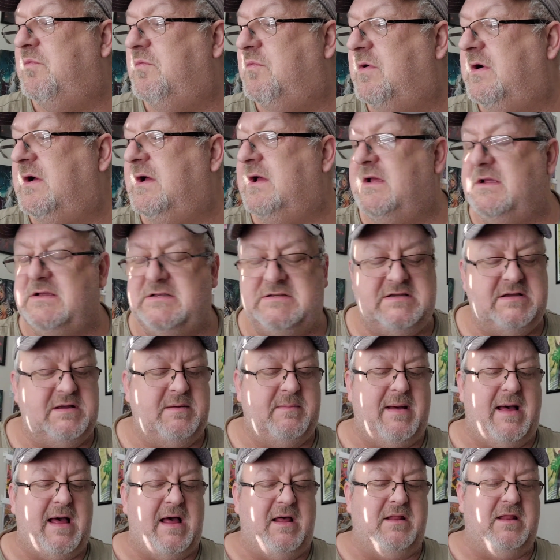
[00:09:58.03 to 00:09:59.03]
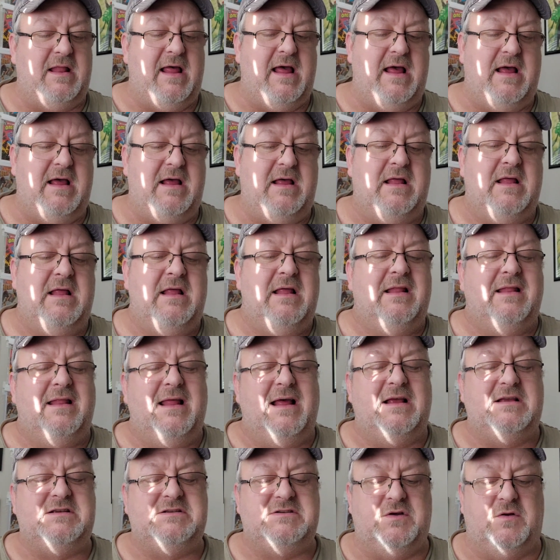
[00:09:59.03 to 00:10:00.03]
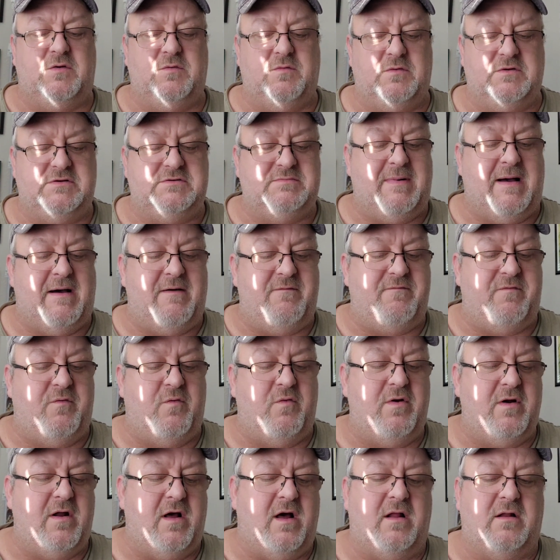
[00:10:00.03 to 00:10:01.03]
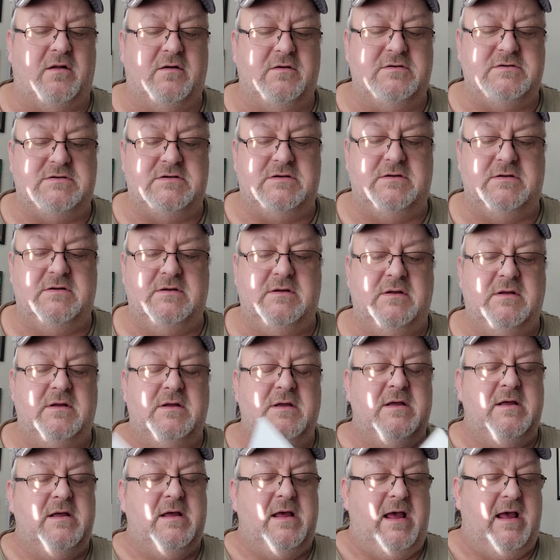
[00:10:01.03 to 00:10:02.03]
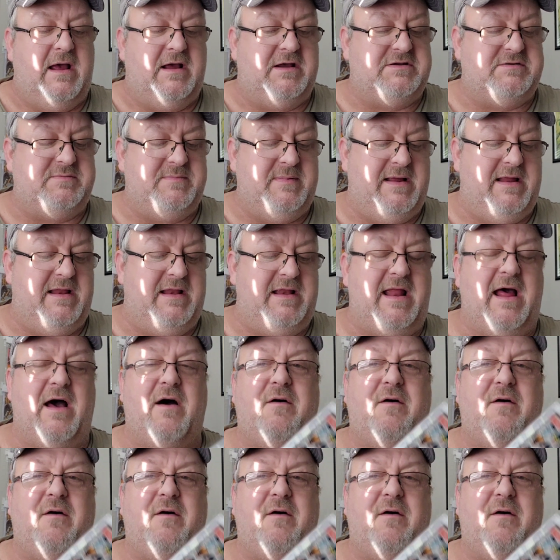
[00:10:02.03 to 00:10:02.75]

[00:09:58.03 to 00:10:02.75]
was about last sold was about $4. X-Men